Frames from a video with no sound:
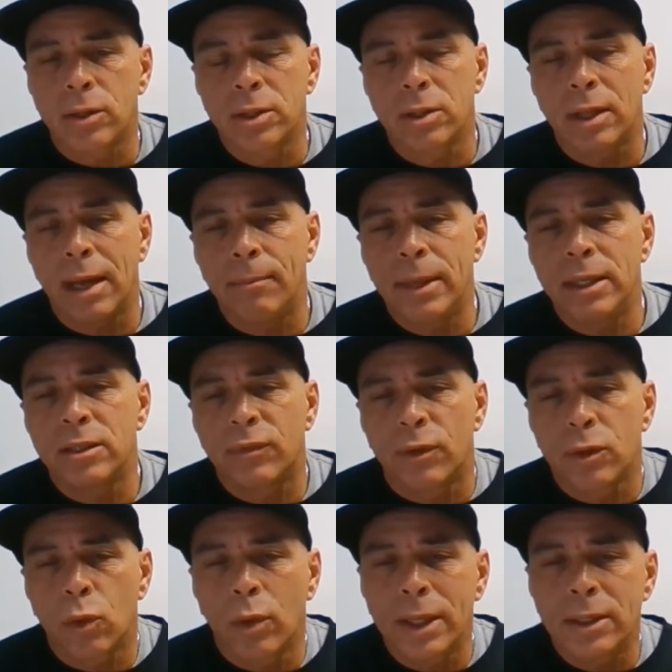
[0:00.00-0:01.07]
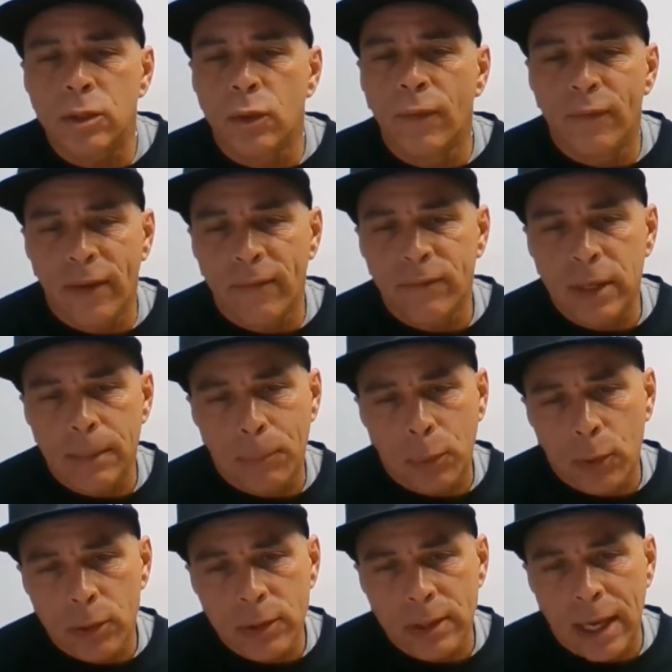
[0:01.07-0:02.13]
So that means for $22.50
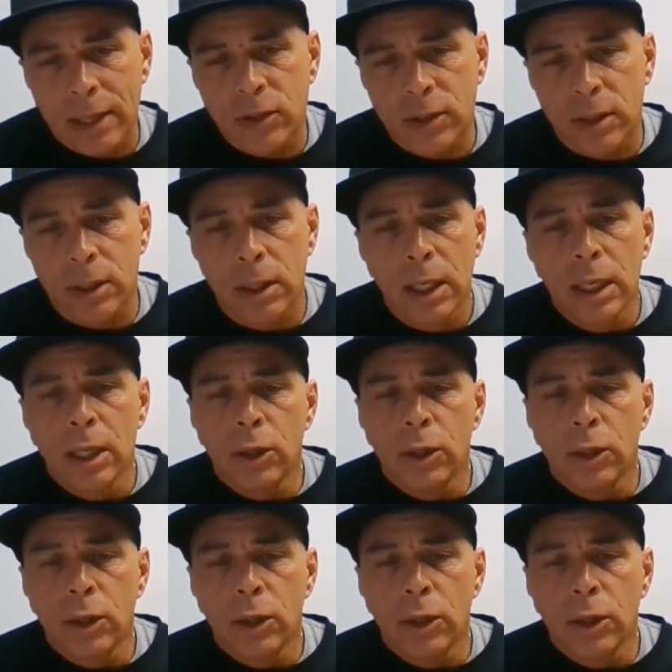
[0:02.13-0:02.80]
per session,